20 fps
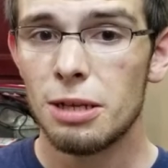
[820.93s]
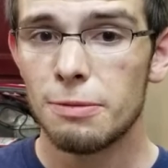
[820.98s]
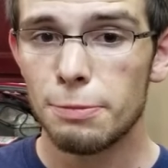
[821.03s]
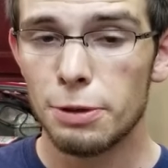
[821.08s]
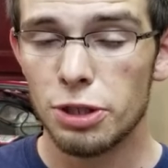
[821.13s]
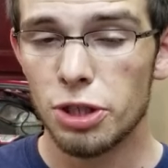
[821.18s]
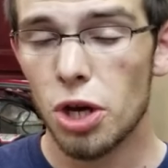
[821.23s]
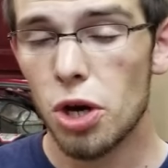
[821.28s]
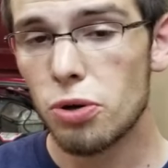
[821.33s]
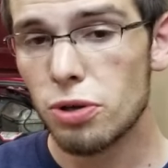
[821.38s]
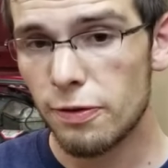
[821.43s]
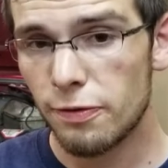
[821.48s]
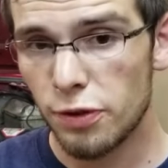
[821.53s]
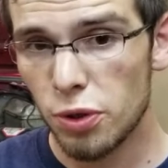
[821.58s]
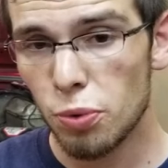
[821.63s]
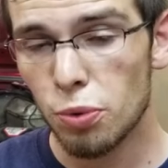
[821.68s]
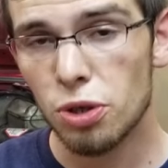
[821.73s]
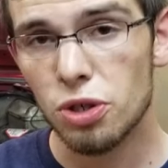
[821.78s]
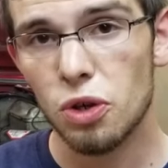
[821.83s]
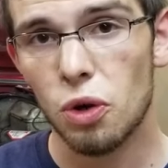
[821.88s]
But no, if
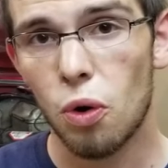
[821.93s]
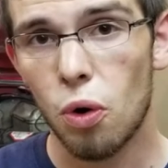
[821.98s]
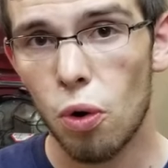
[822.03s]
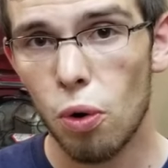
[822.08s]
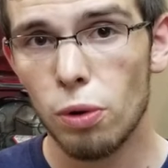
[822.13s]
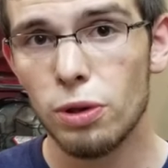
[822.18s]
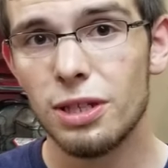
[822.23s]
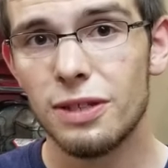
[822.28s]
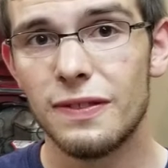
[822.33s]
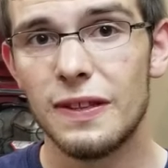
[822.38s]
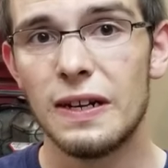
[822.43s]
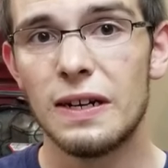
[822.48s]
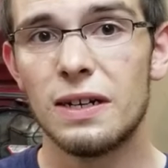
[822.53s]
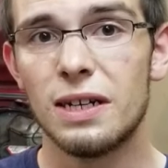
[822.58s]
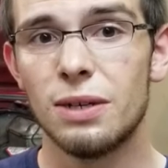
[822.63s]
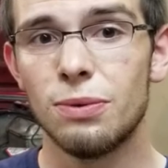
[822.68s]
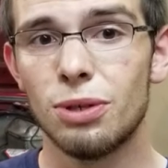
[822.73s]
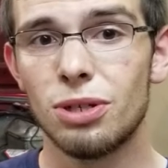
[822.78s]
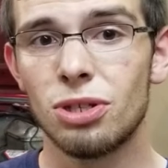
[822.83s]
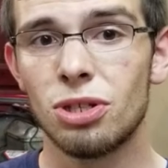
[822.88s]
you were to hold it there,
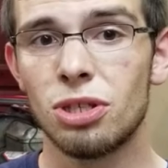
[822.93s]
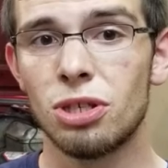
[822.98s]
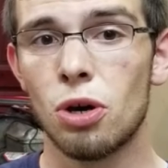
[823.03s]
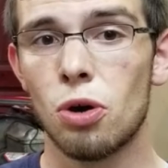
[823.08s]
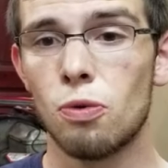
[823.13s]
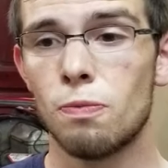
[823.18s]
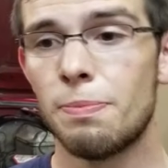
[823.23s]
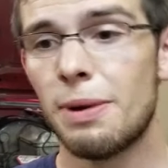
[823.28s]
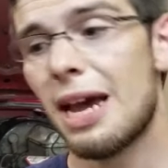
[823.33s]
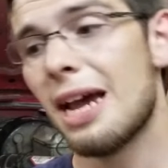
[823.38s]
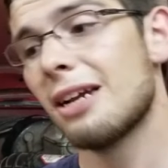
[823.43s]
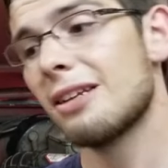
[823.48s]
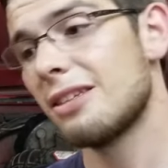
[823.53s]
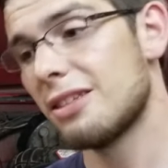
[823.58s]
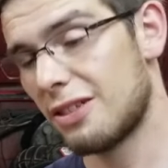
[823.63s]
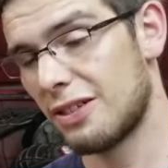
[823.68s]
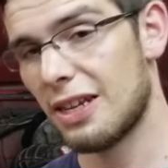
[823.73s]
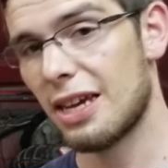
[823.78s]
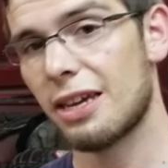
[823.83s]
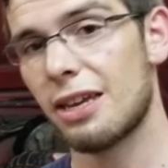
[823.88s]
it would go back to
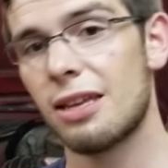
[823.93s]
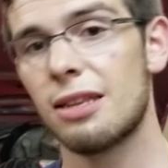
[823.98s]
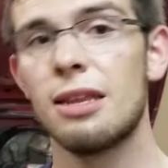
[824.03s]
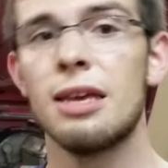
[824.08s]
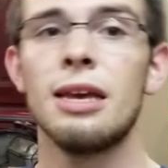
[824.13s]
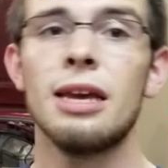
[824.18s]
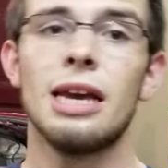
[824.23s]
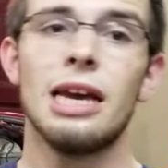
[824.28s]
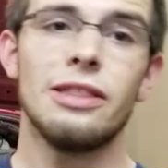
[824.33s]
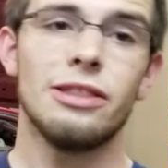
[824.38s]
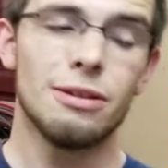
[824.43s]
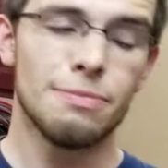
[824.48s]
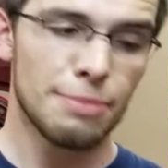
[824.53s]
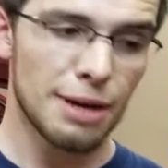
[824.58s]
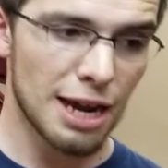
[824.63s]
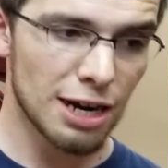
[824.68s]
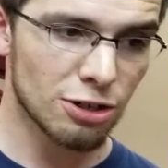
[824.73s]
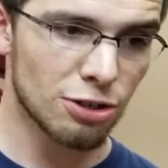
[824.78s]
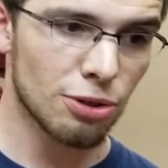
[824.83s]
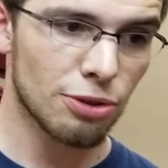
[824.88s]
2nd and then
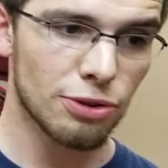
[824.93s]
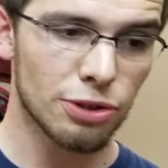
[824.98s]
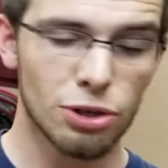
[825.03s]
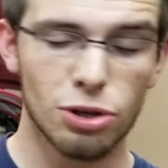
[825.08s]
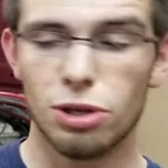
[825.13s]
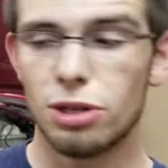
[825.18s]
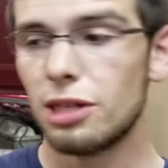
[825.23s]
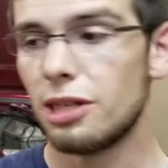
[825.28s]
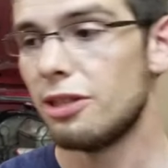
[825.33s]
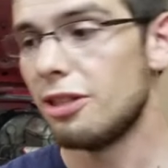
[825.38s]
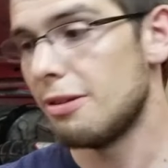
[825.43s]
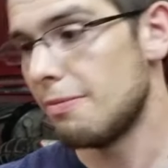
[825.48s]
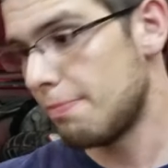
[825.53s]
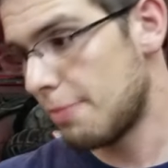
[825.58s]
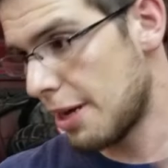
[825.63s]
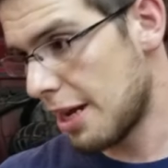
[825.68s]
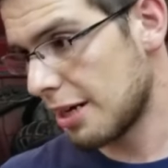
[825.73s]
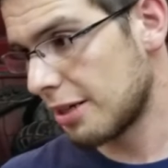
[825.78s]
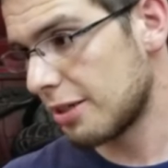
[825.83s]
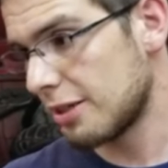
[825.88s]
back to 3rd and then
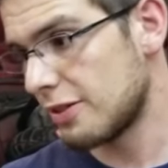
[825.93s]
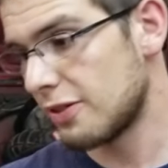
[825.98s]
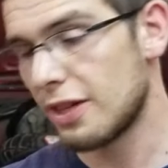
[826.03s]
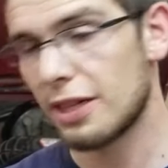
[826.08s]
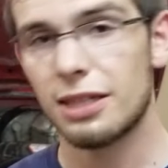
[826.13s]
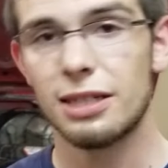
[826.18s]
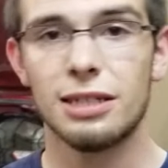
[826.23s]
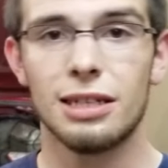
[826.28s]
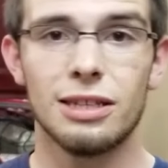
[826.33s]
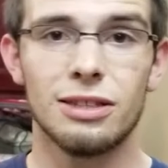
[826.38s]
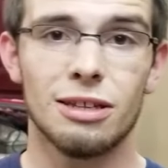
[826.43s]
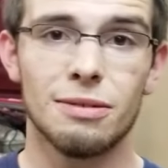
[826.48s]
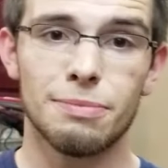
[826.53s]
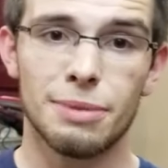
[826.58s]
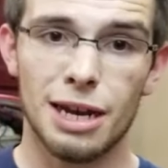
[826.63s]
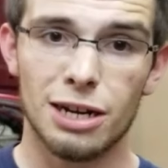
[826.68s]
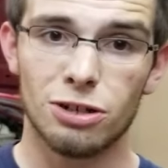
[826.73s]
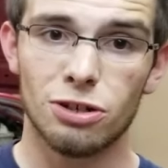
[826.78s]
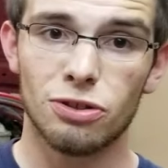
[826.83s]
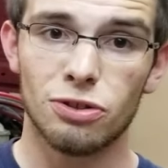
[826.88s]
back to 2nd and then
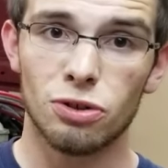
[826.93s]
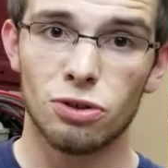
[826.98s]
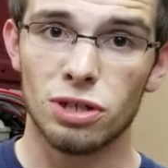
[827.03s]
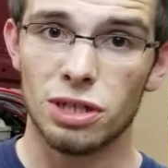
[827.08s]
back to 3rd.